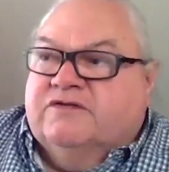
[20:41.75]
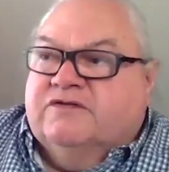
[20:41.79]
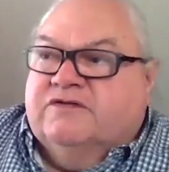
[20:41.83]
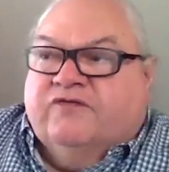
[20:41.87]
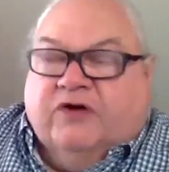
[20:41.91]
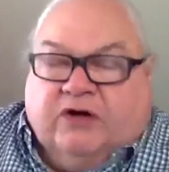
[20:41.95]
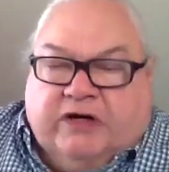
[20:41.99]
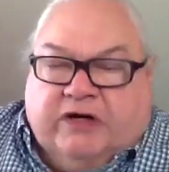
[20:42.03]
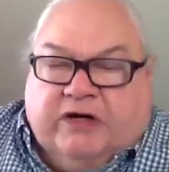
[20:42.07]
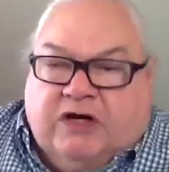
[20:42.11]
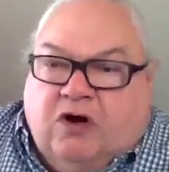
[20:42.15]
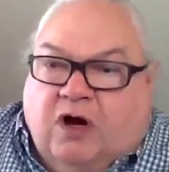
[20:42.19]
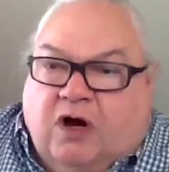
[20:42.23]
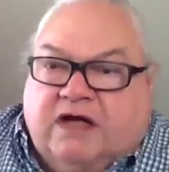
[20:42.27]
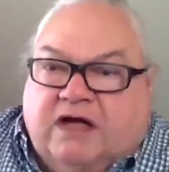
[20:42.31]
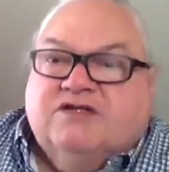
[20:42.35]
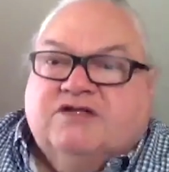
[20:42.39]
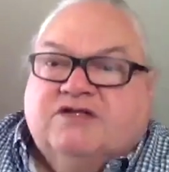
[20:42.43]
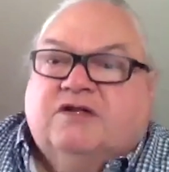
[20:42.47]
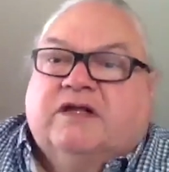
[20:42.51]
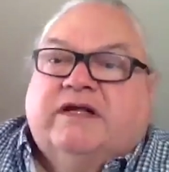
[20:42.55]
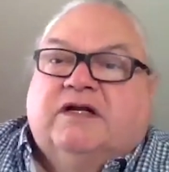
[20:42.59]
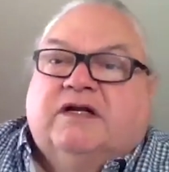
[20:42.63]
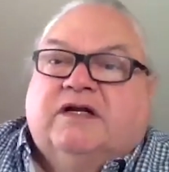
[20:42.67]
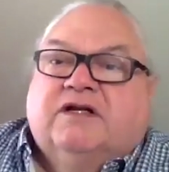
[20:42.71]
costly
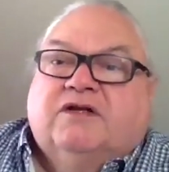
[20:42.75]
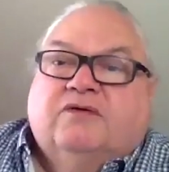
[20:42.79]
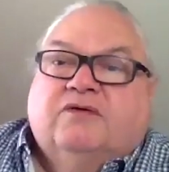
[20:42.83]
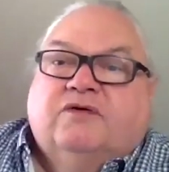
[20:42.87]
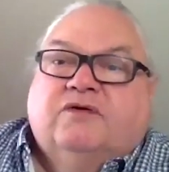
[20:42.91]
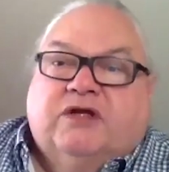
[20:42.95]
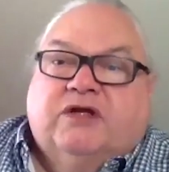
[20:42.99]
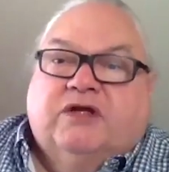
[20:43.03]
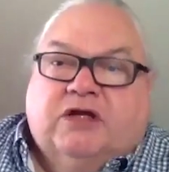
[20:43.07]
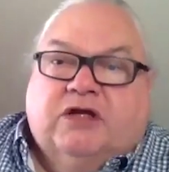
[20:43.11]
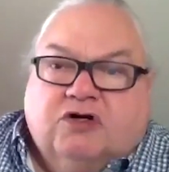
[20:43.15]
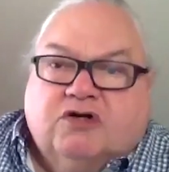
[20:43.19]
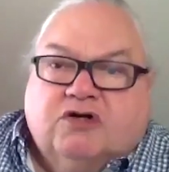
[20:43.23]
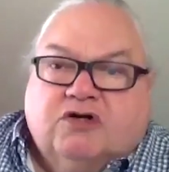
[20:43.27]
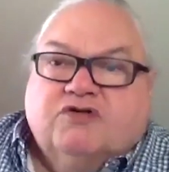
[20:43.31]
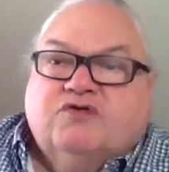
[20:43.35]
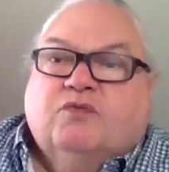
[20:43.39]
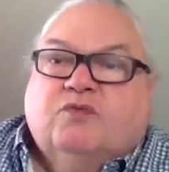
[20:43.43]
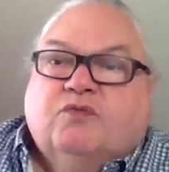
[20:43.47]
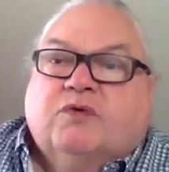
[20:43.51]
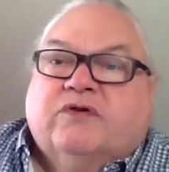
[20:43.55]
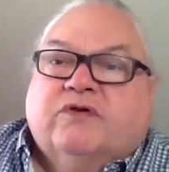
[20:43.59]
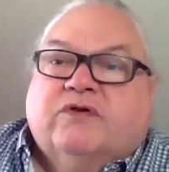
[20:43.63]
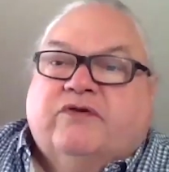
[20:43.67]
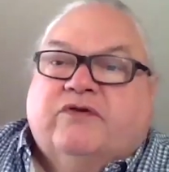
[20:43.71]
to do a year's
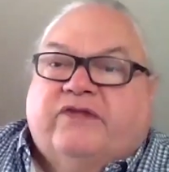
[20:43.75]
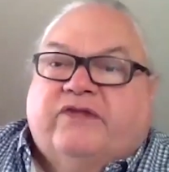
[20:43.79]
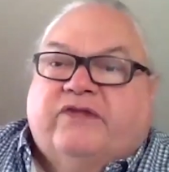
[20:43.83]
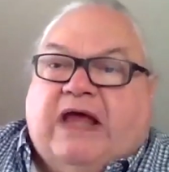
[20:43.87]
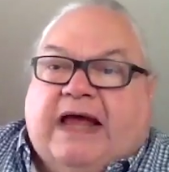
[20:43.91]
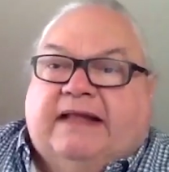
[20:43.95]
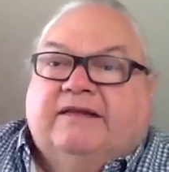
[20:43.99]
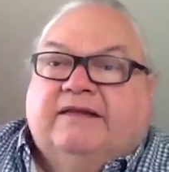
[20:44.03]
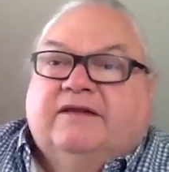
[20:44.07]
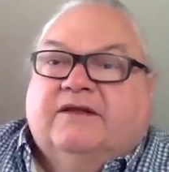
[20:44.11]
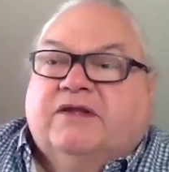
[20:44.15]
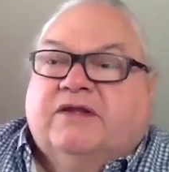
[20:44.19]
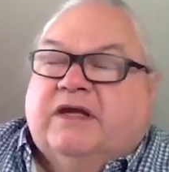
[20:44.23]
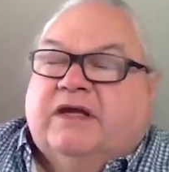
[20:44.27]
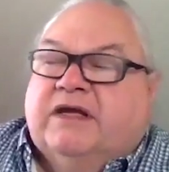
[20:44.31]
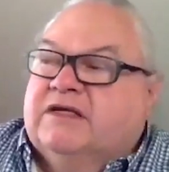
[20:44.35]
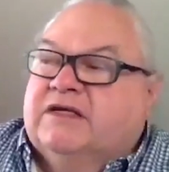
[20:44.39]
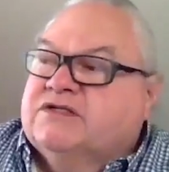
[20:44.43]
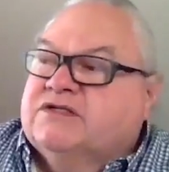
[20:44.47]
worth of that and things.